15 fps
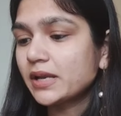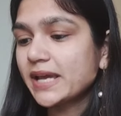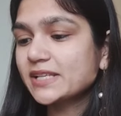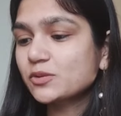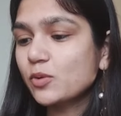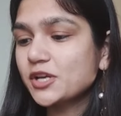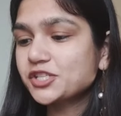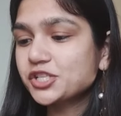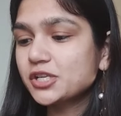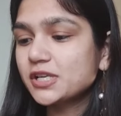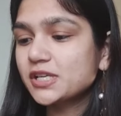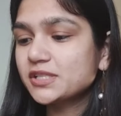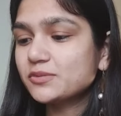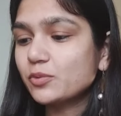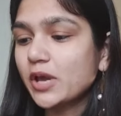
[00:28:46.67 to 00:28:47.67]
Next question
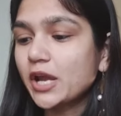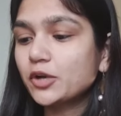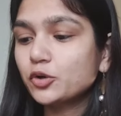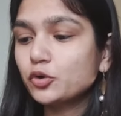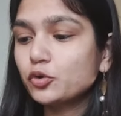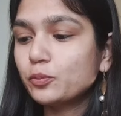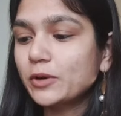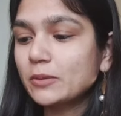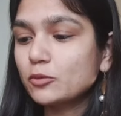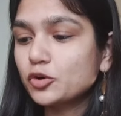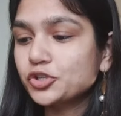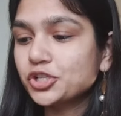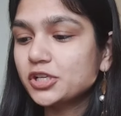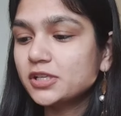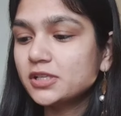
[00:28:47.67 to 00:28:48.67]
is where to do
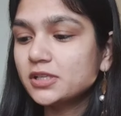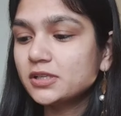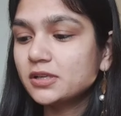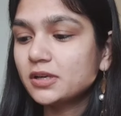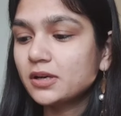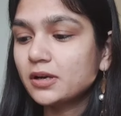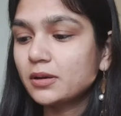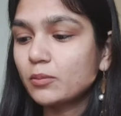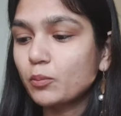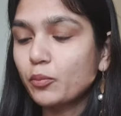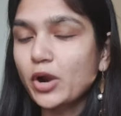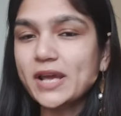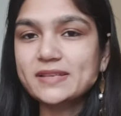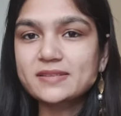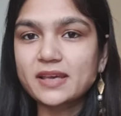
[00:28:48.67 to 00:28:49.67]
promotion,
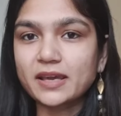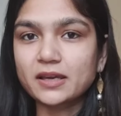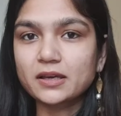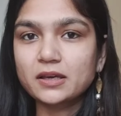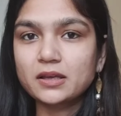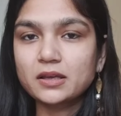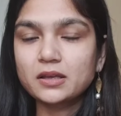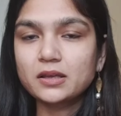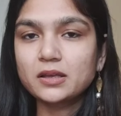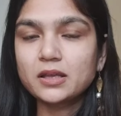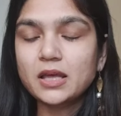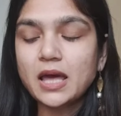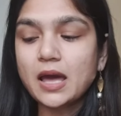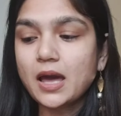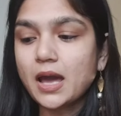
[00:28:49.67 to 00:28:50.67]
pricing.
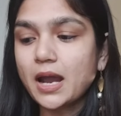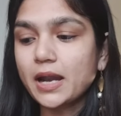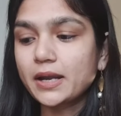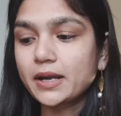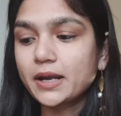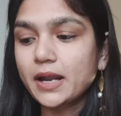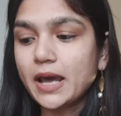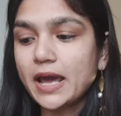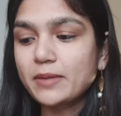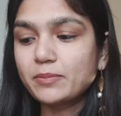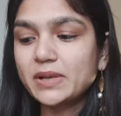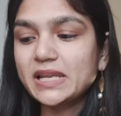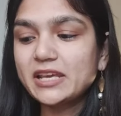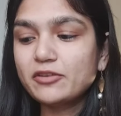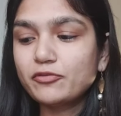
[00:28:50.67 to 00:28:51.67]
And I
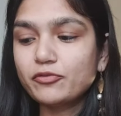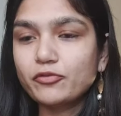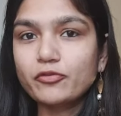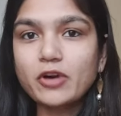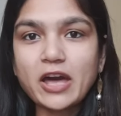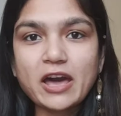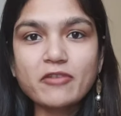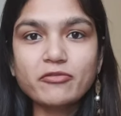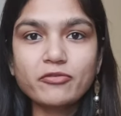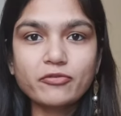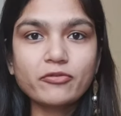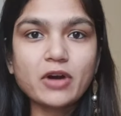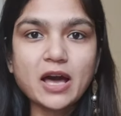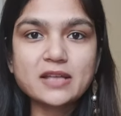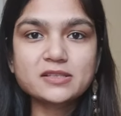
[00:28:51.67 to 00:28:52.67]
believe I
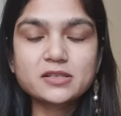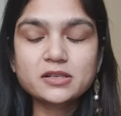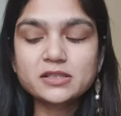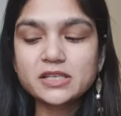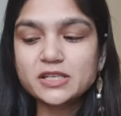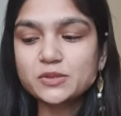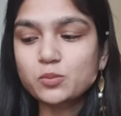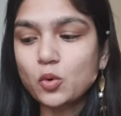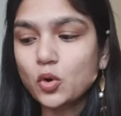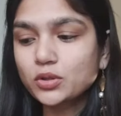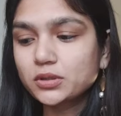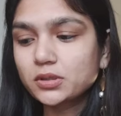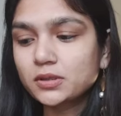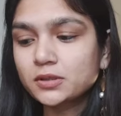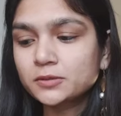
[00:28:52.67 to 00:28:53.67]
have answered these
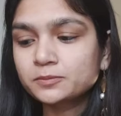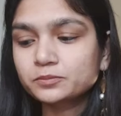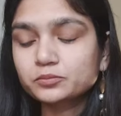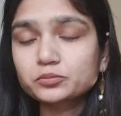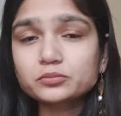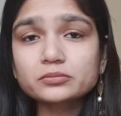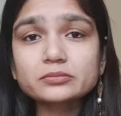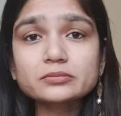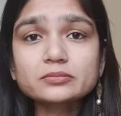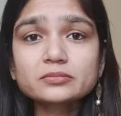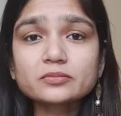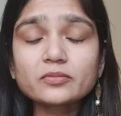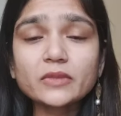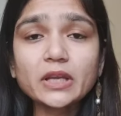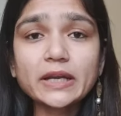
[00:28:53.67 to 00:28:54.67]
both.
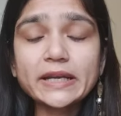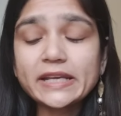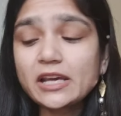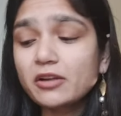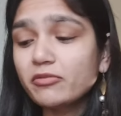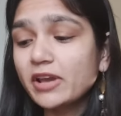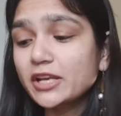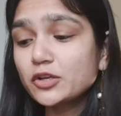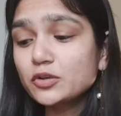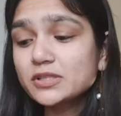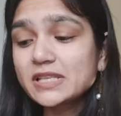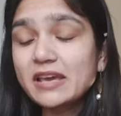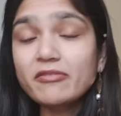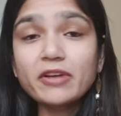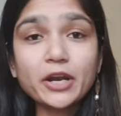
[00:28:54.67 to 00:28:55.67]
Dear, when you
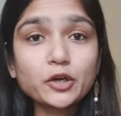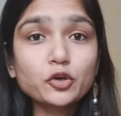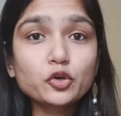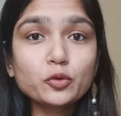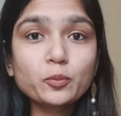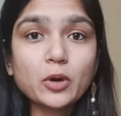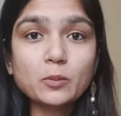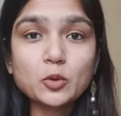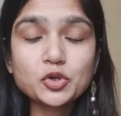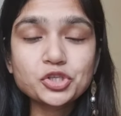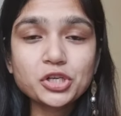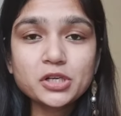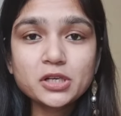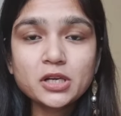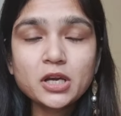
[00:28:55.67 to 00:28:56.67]
say where to do
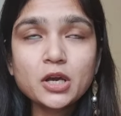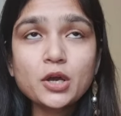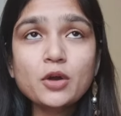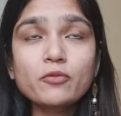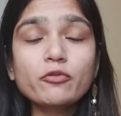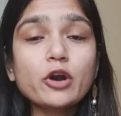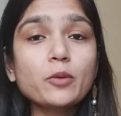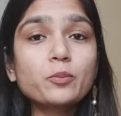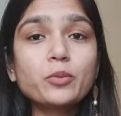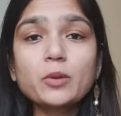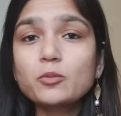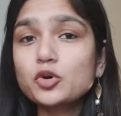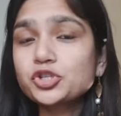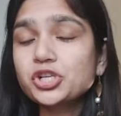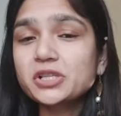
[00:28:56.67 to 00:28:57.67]
promotion, for
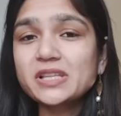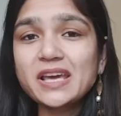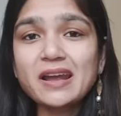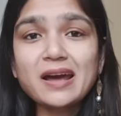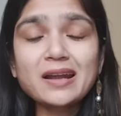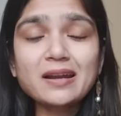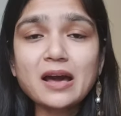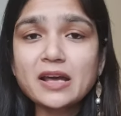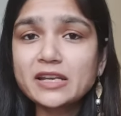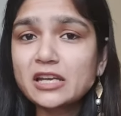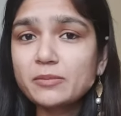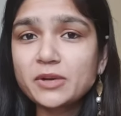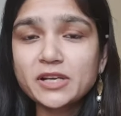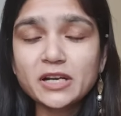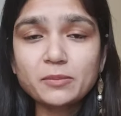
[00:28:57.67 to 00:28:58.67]
promotion there are
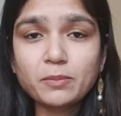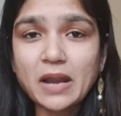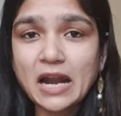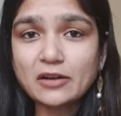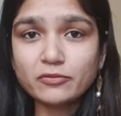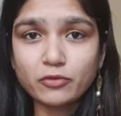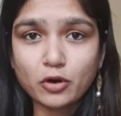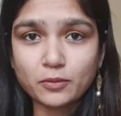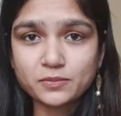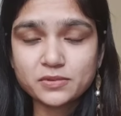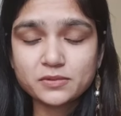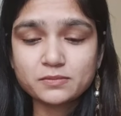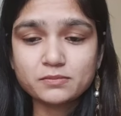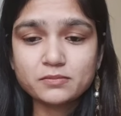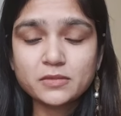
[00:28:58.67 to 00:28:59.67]
unlimited
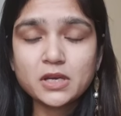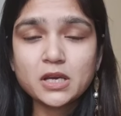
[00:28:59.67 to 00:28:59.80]
platforms.